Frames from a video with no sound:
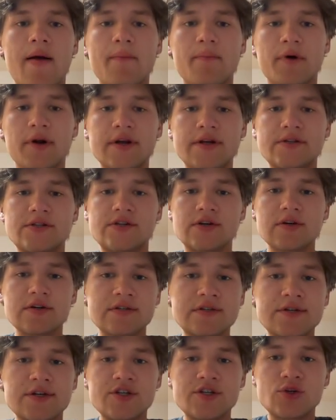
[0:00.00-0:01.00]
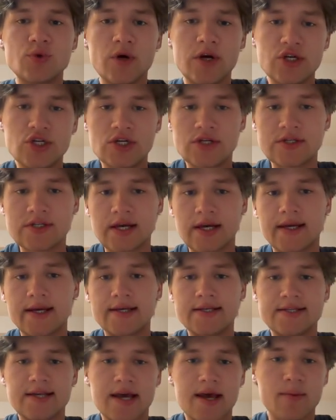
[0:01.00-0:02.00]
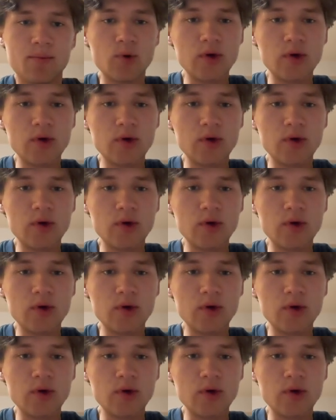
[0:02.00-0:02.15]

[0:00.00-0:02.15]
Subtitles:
But in certain situations like exam